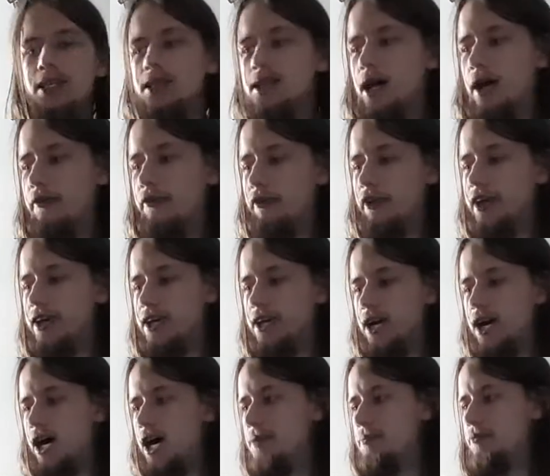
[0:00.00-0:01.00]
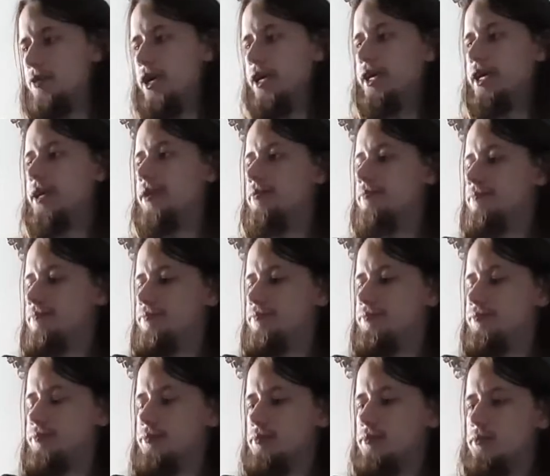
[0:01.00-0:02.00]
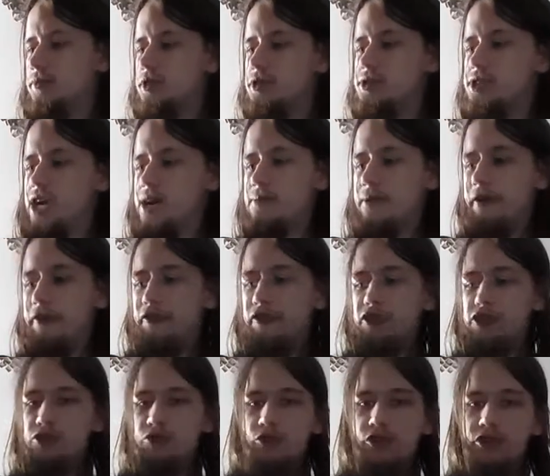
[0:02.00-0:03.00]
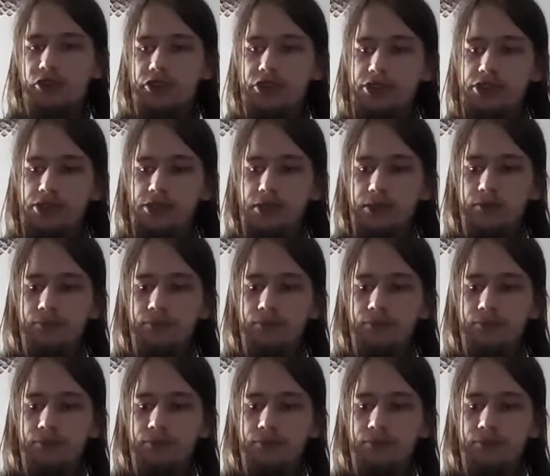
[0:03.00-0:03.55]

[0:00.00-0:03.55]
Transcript: I think I'm ready to say my first words.